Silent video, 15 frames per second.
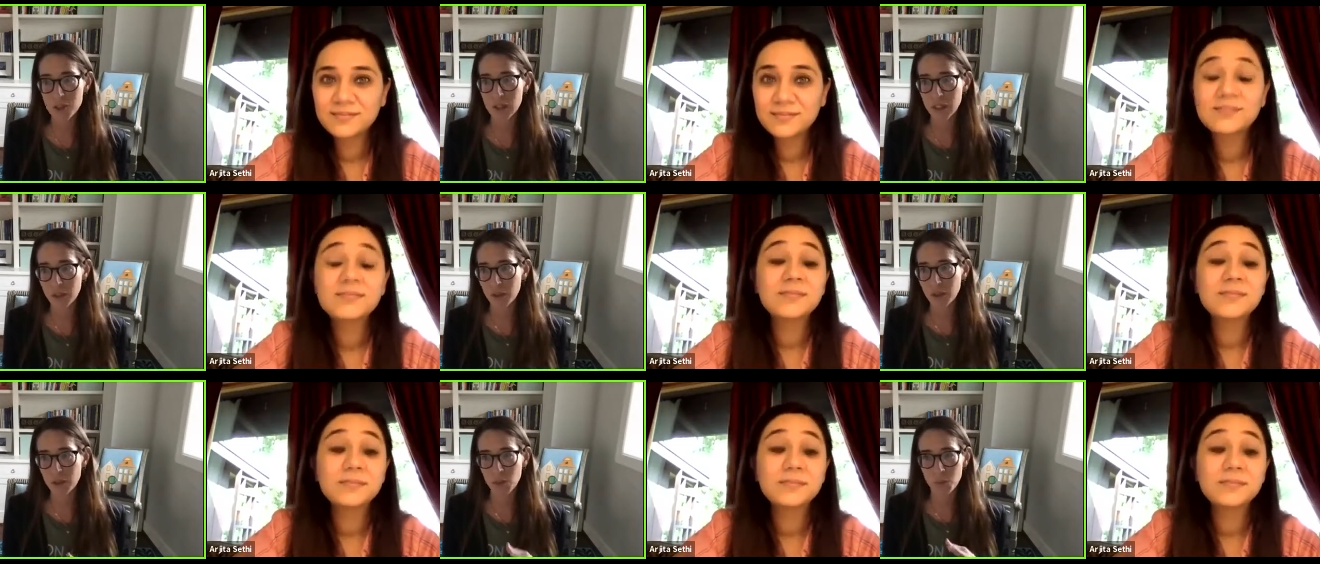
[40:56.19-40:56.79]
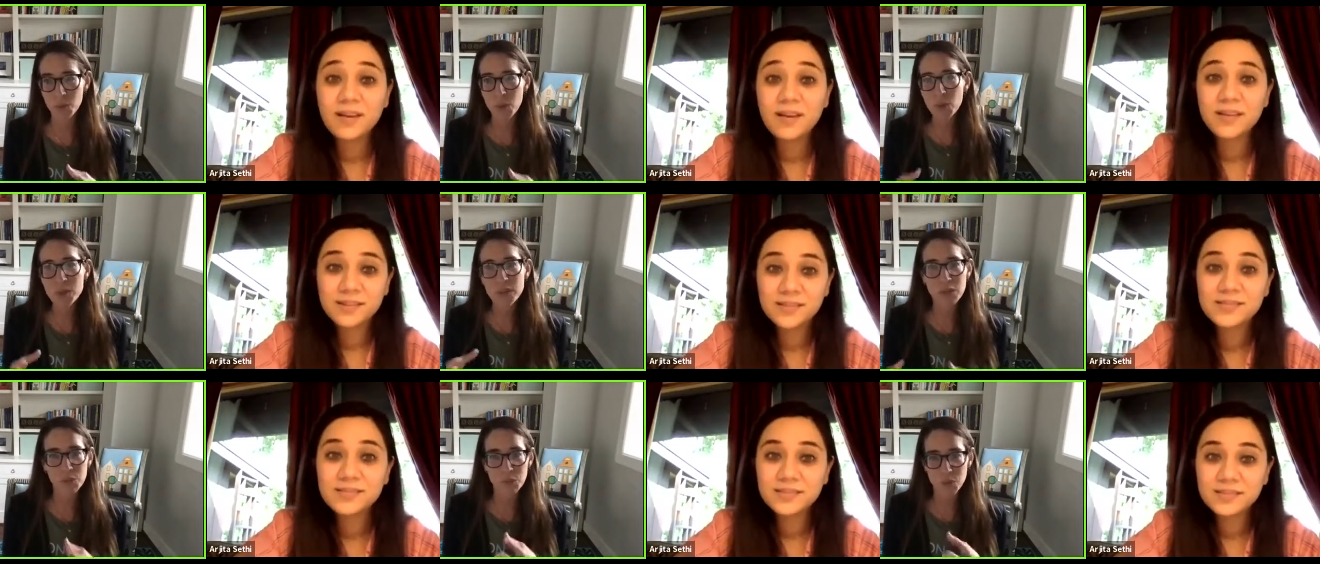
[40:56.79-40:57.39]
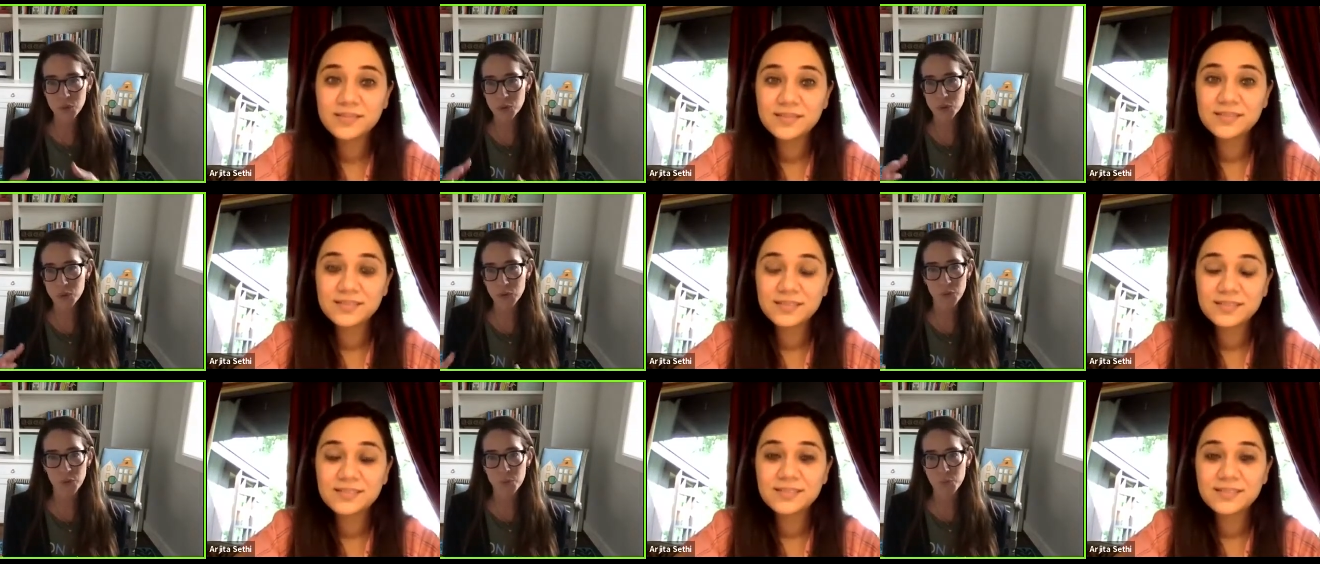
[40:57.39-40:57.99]
Speaker 1: And they're they're mostly sort
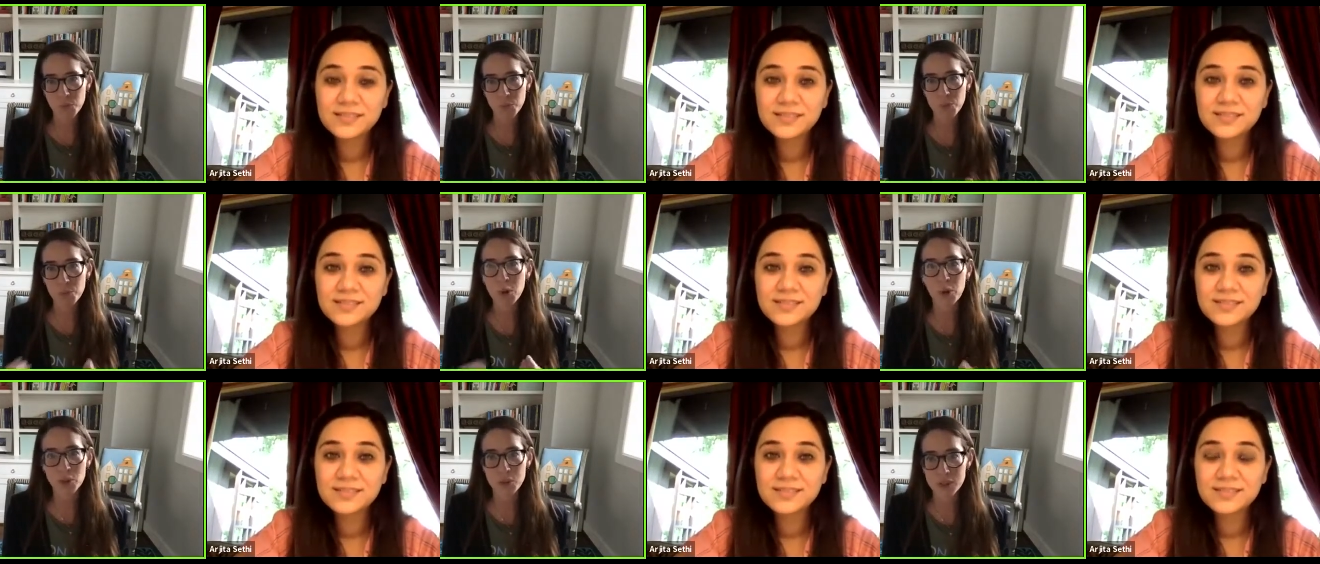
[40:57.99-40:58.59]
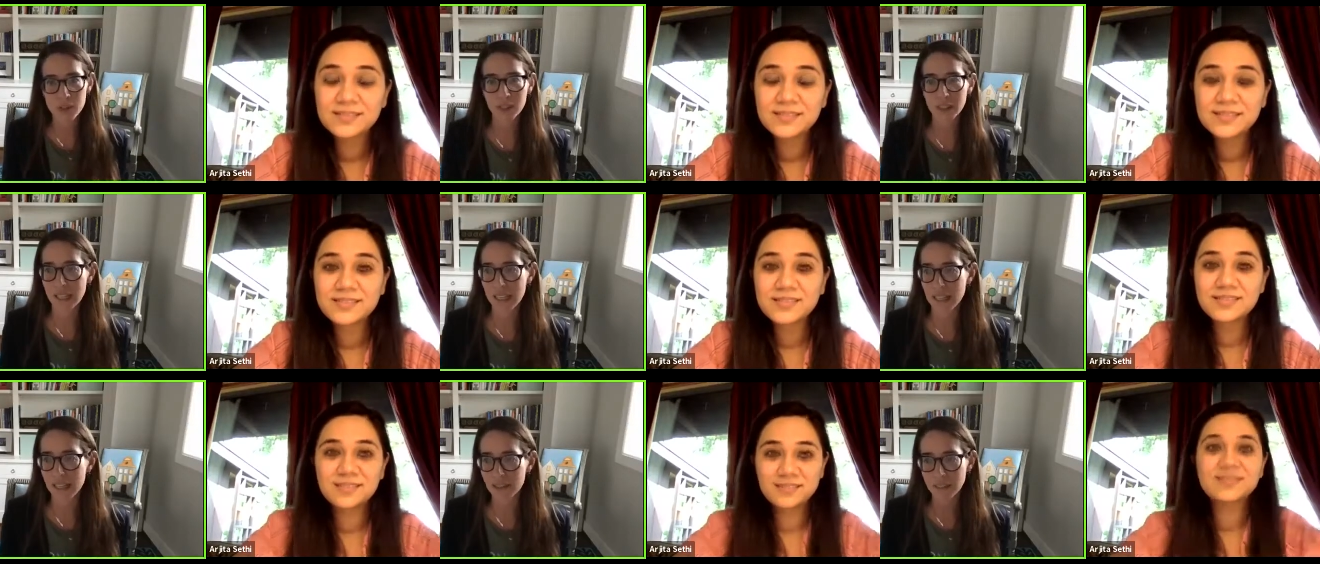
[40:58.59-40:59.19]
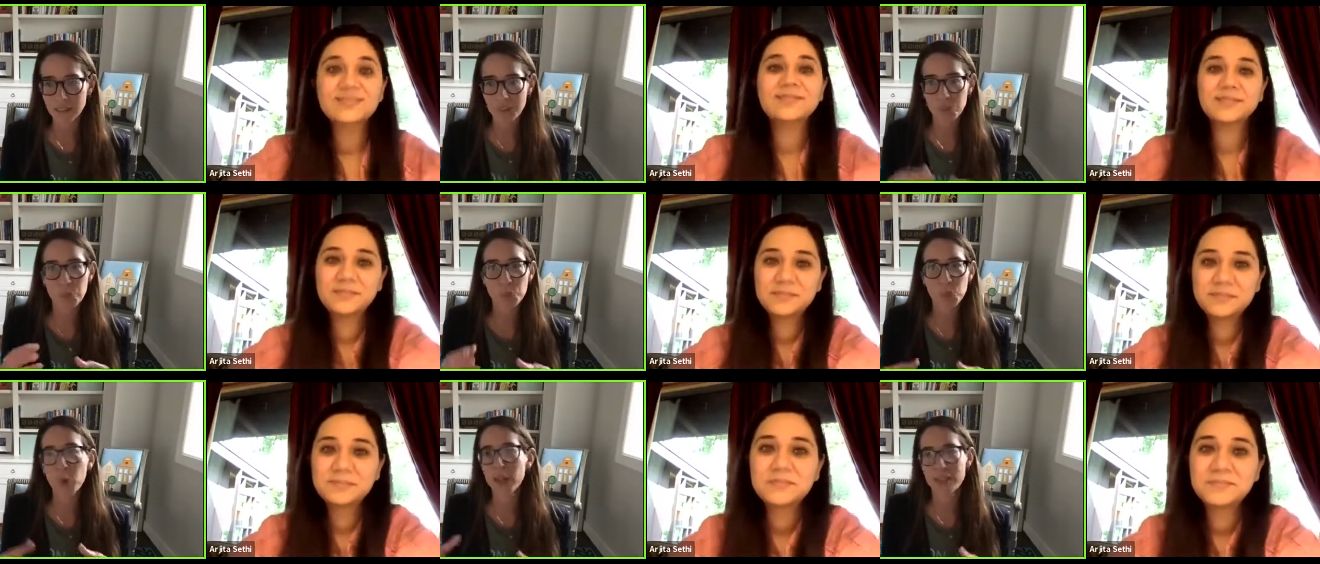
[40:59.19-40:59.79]
of personally
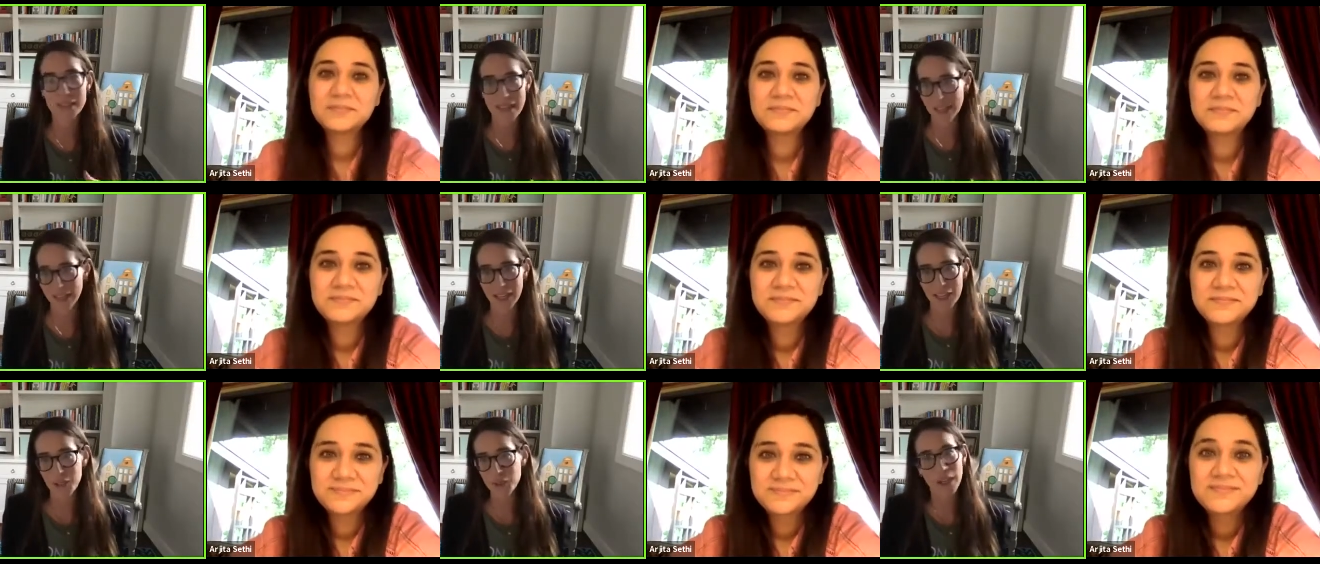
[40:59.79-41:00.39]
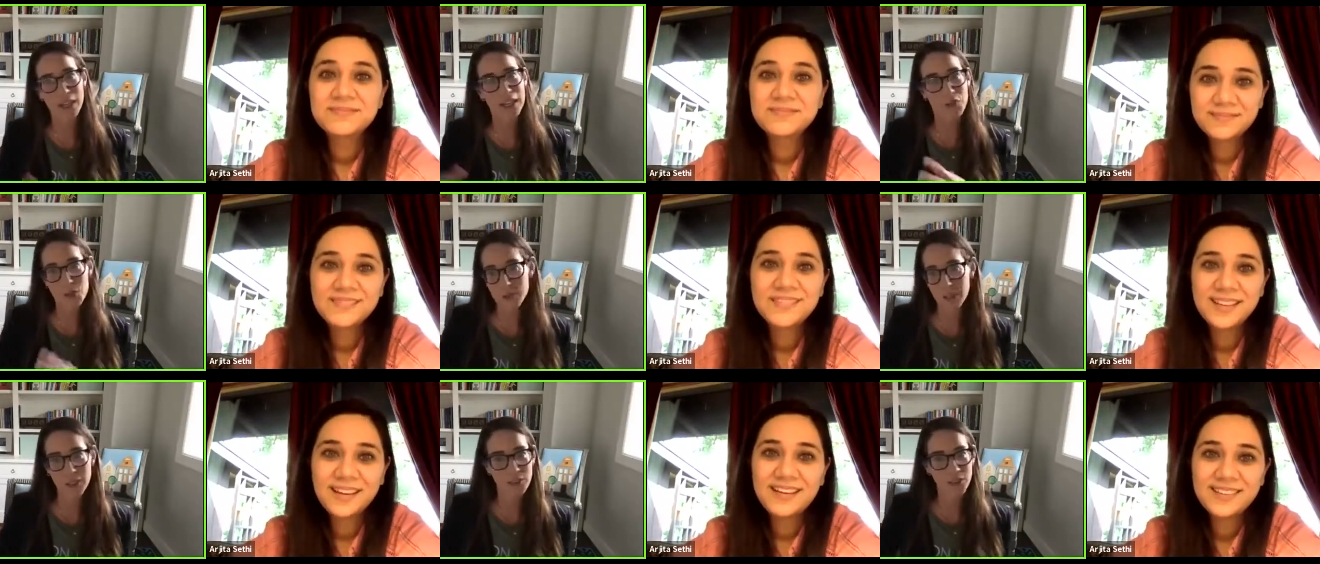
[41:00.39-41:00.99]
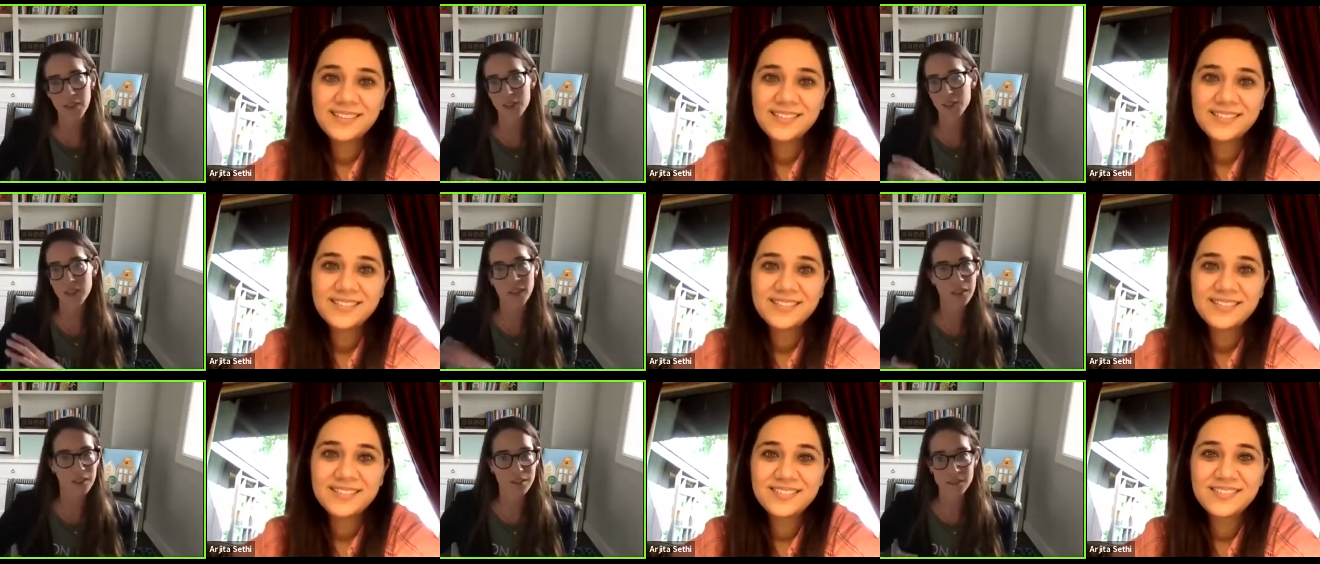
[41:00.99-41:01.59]
put deadlines, right? If you say your launch
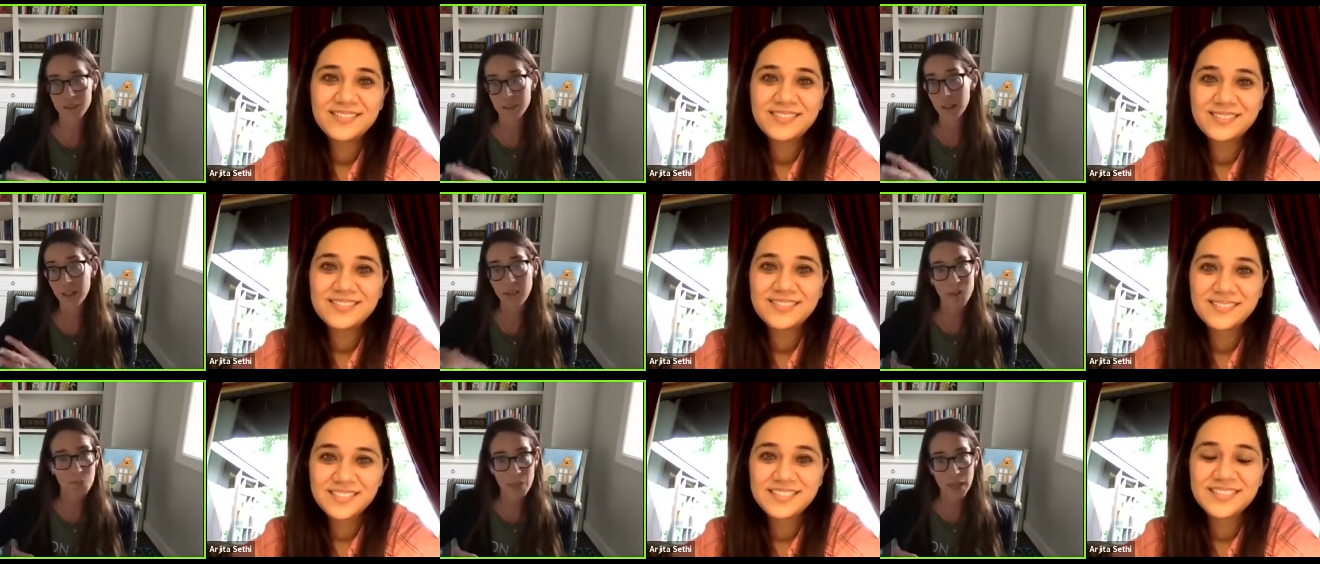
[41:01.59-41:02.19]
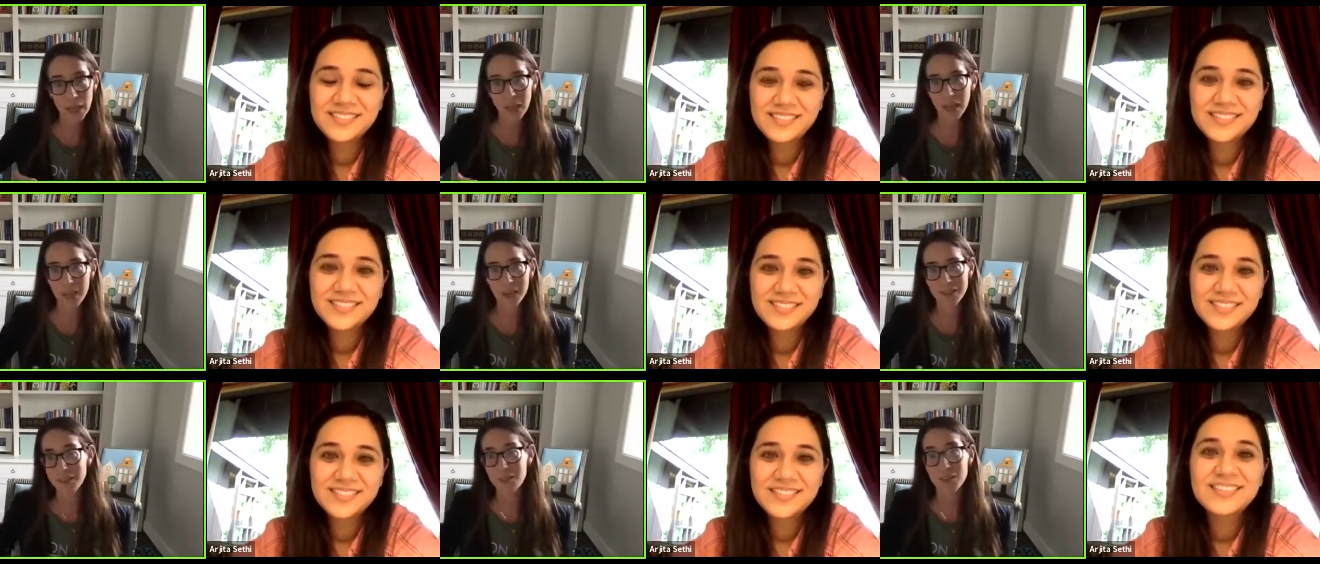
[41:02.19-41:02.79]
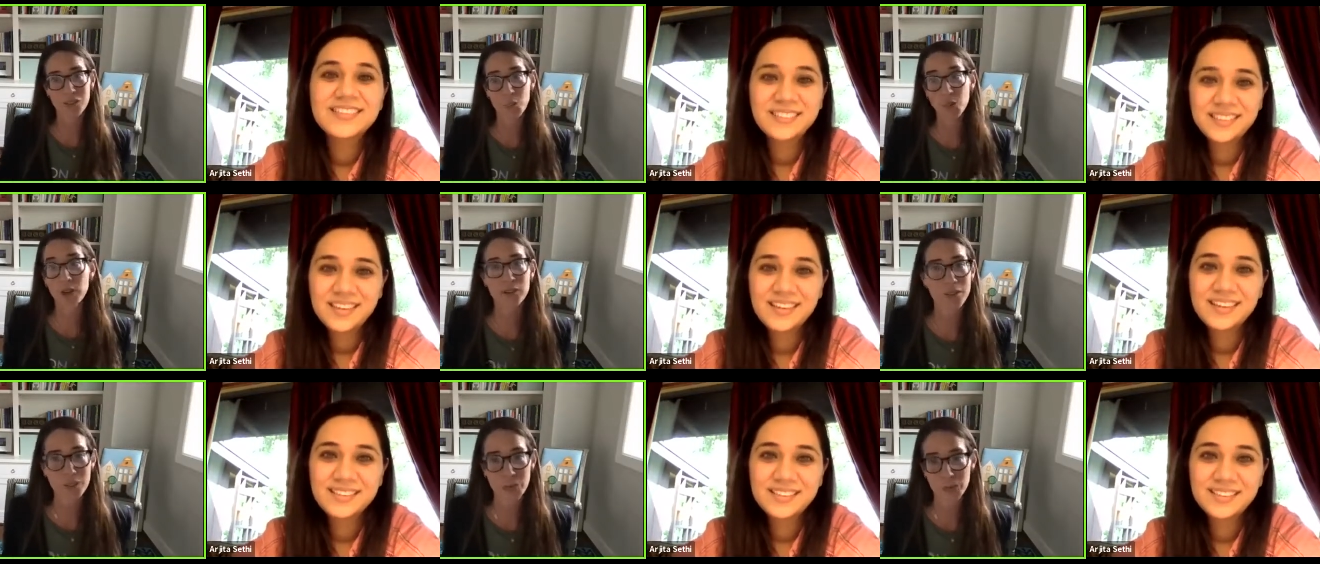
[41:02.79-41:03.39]
date is May, it doesn't the
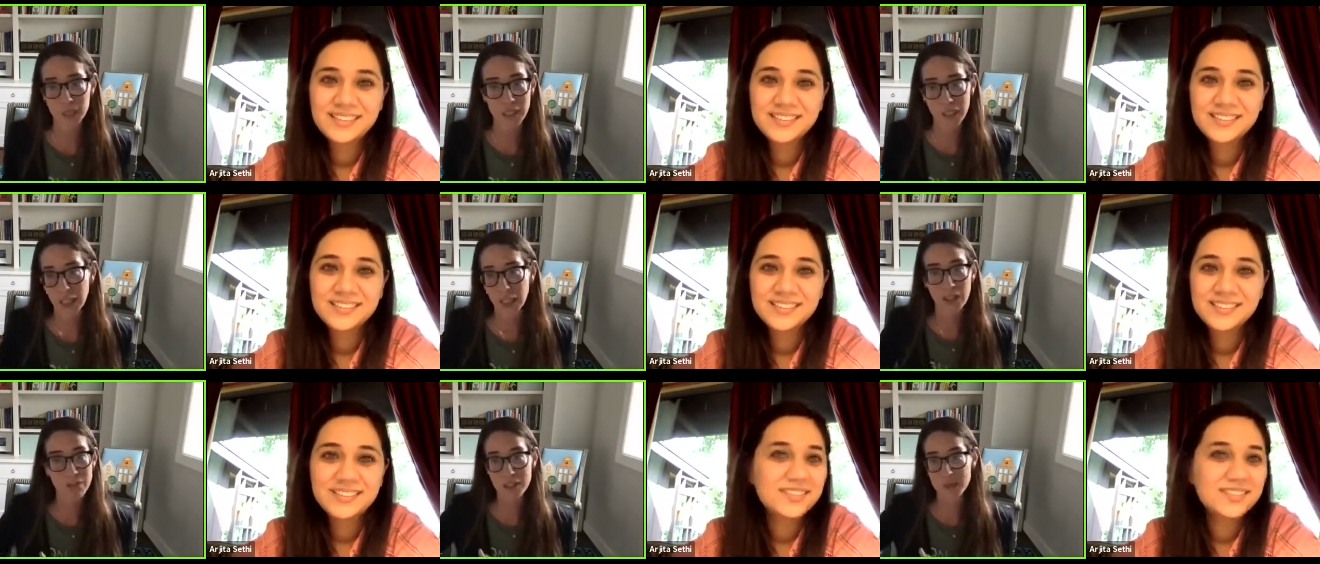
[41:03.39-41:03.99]
world doesn't really care if